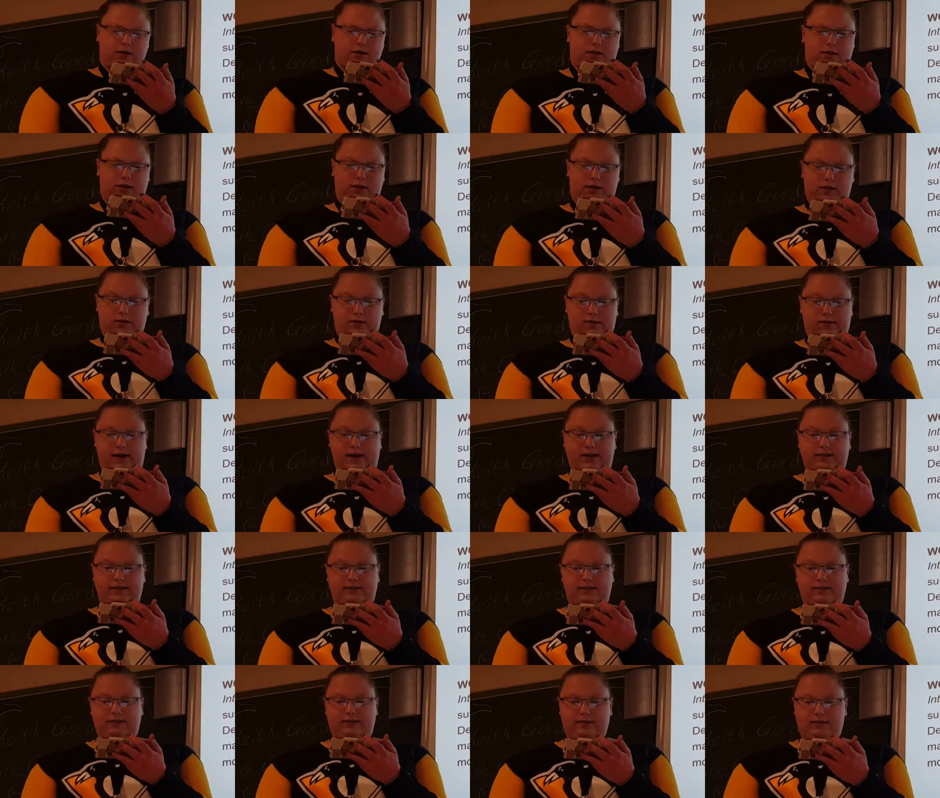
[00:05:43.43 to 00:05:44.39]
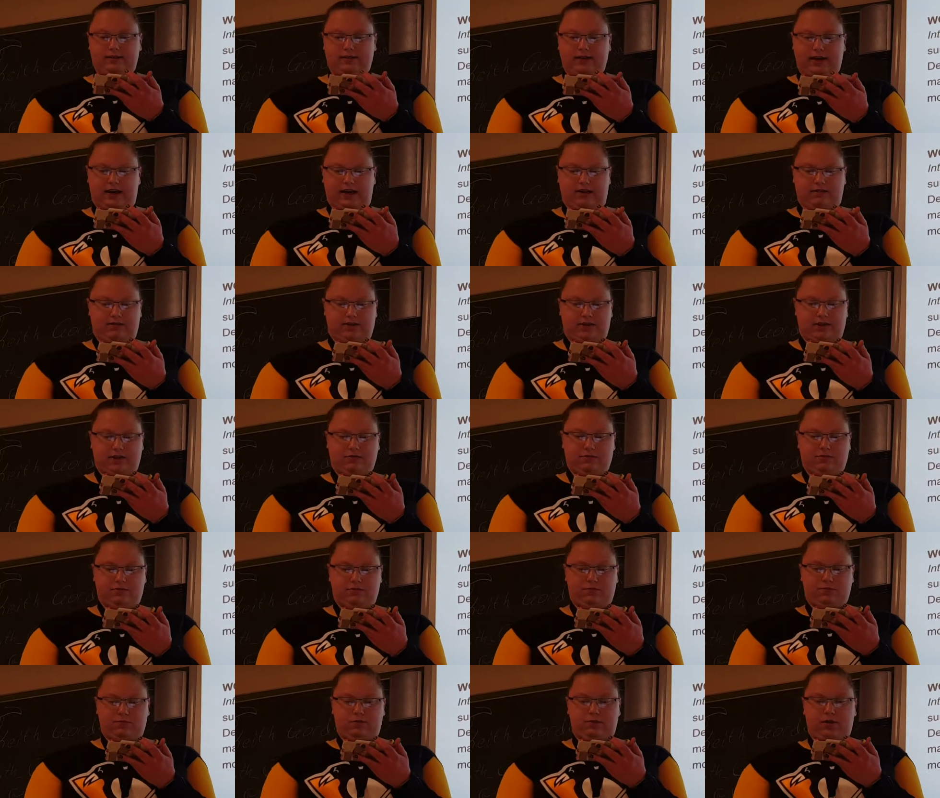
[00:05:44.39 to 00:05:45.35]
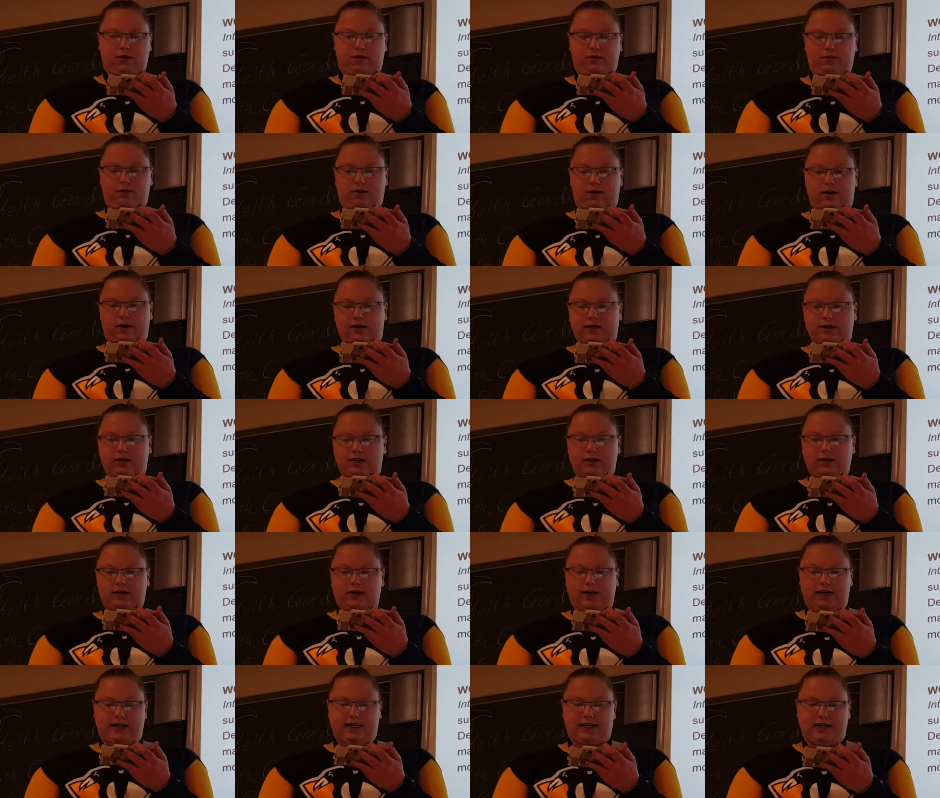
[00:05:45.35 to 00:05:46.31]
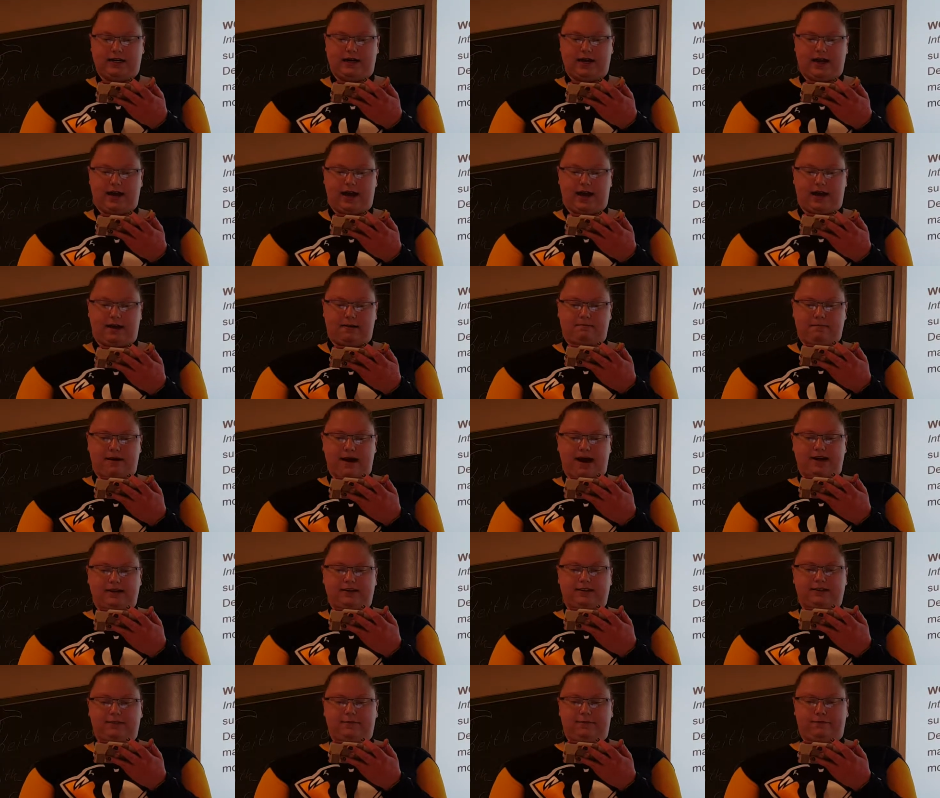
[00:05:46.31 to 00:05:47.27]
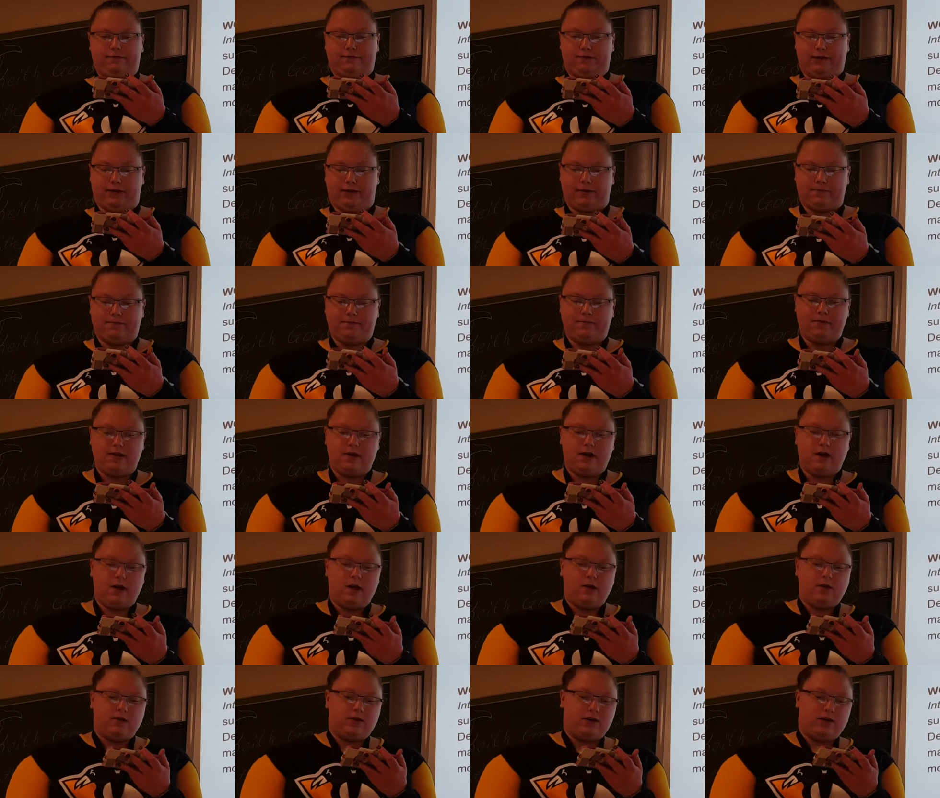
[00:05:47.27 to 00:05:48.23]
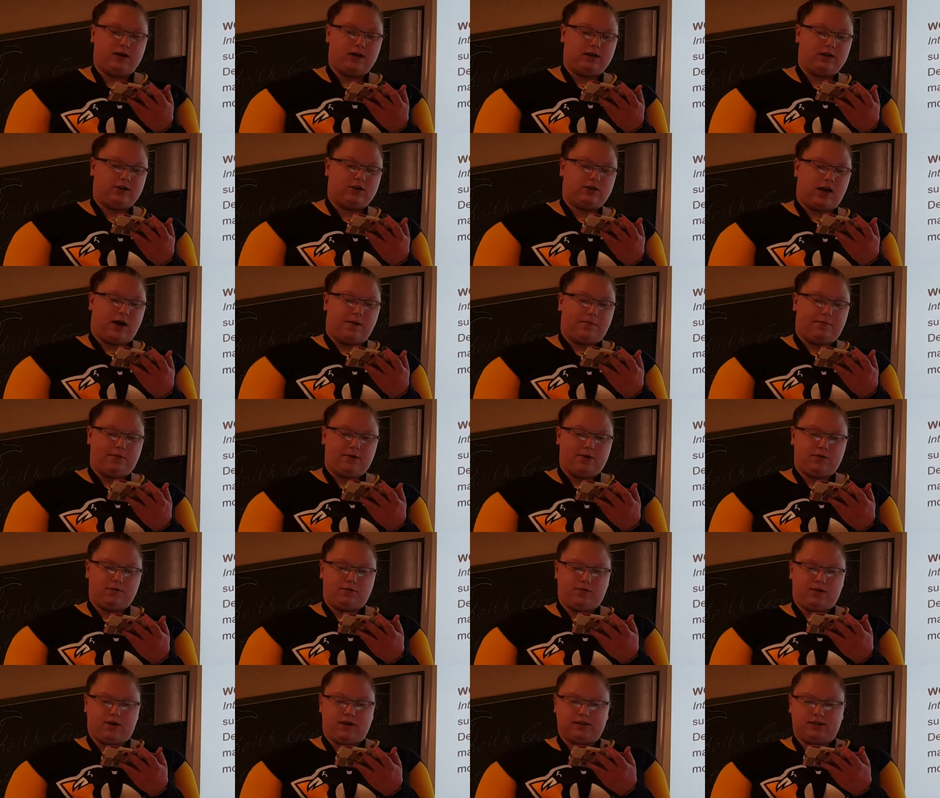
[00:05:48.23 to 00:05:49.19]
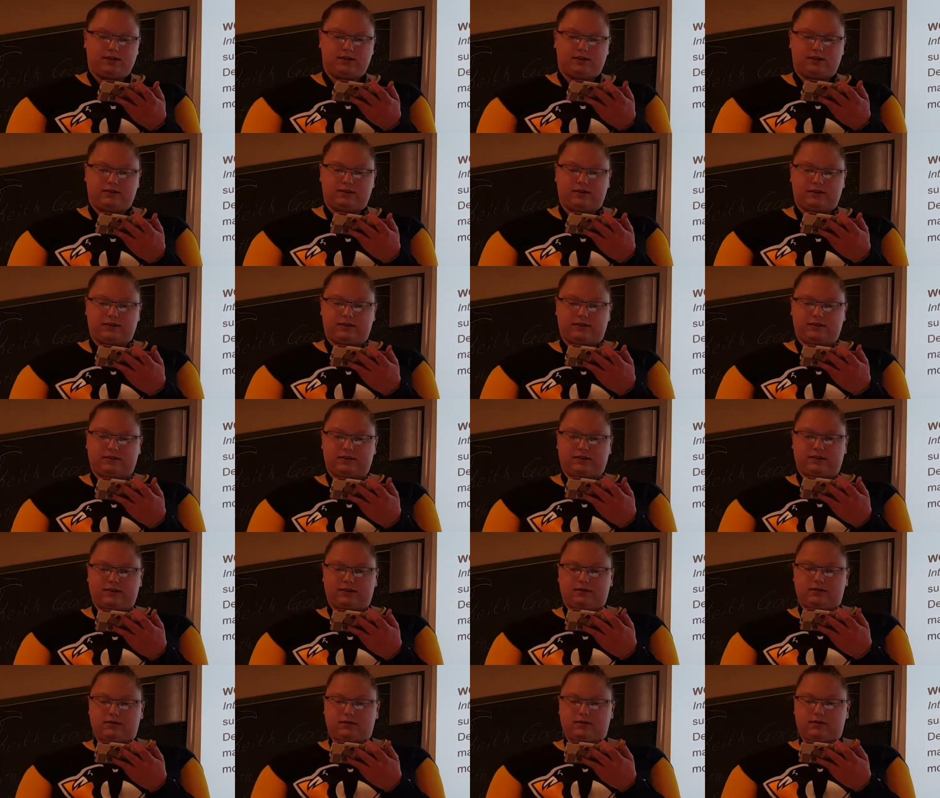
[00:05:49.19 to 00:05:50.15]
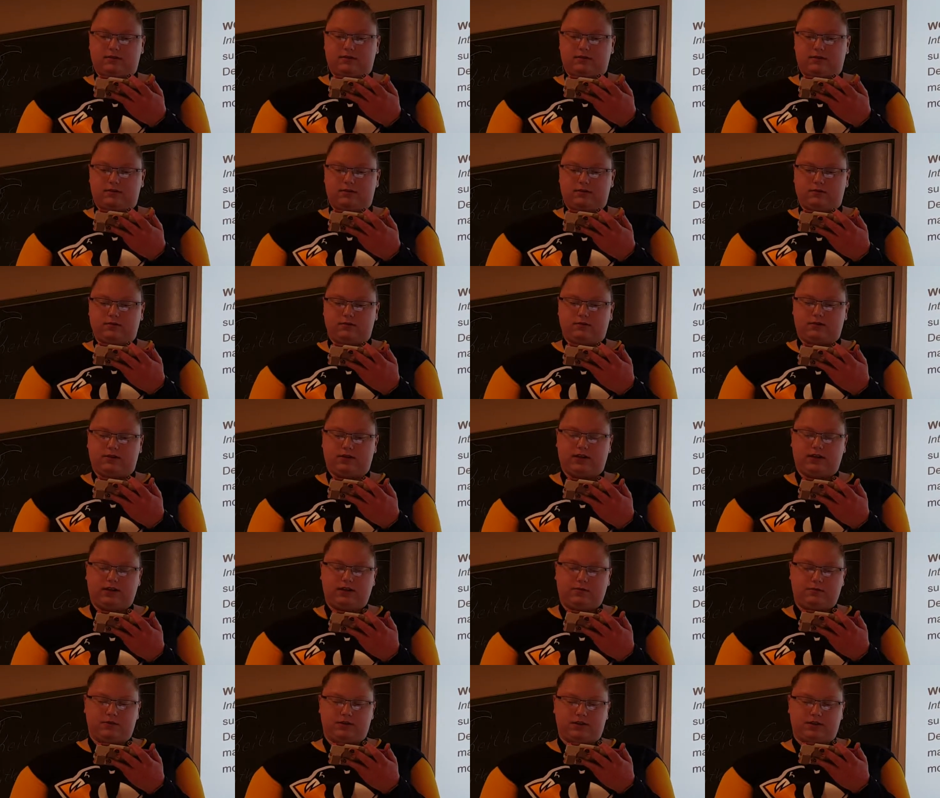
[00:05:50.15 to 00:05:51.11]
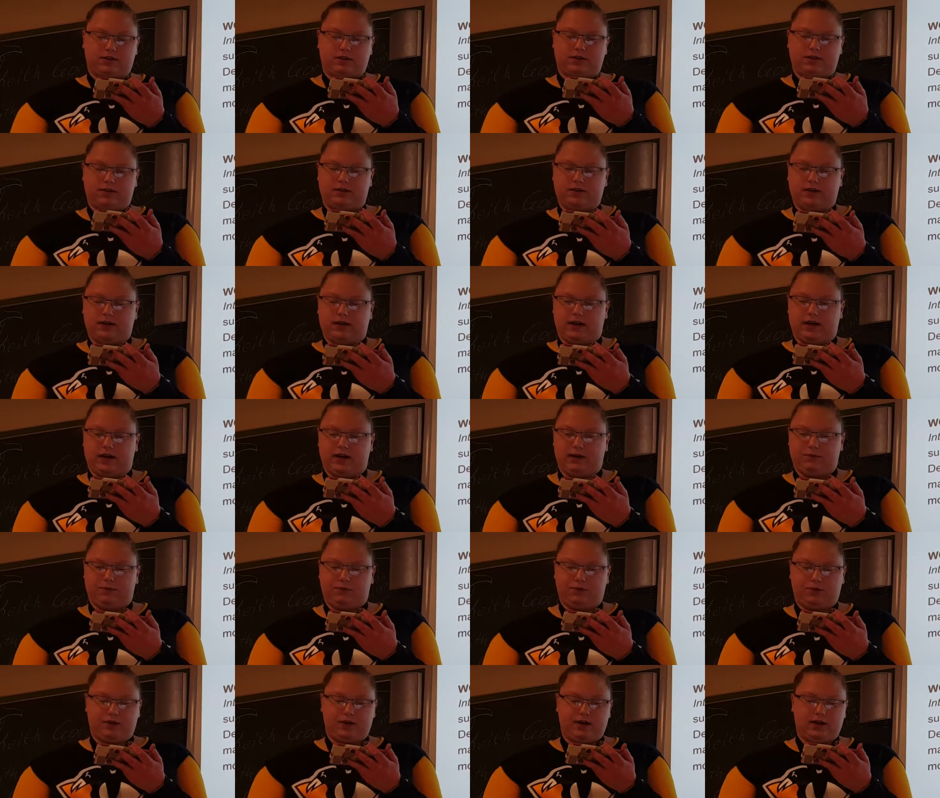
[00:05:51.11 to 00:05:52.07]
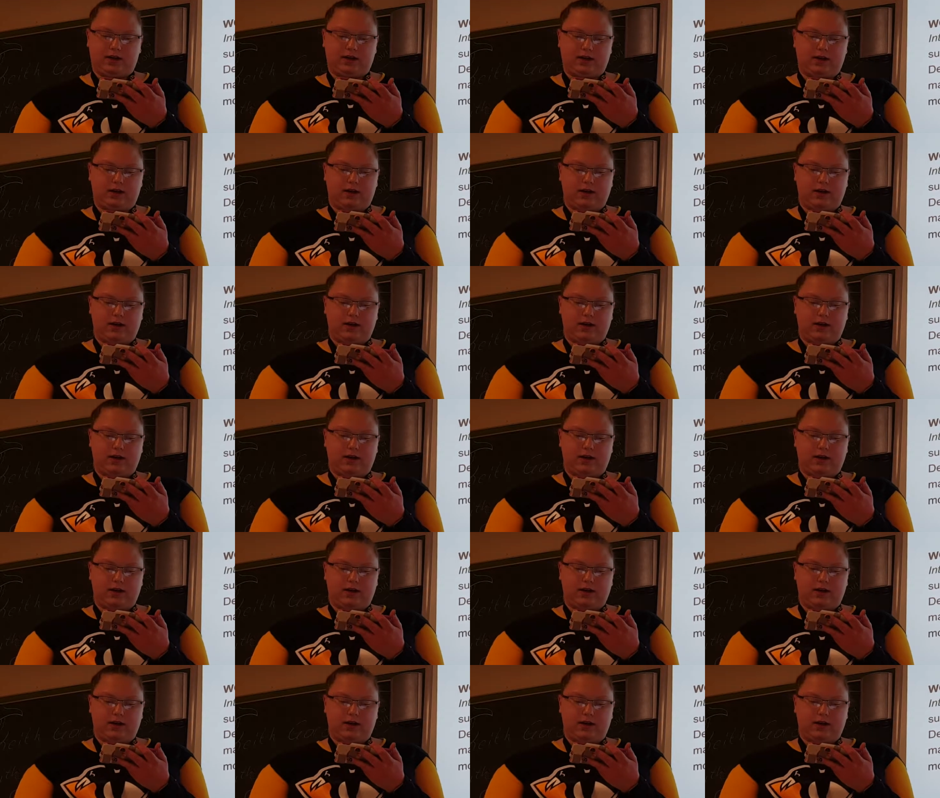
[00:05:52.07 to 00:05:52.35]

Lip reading: The U.S. Navy no longer needed a massive fleet. The Intrepid was decommissioned and put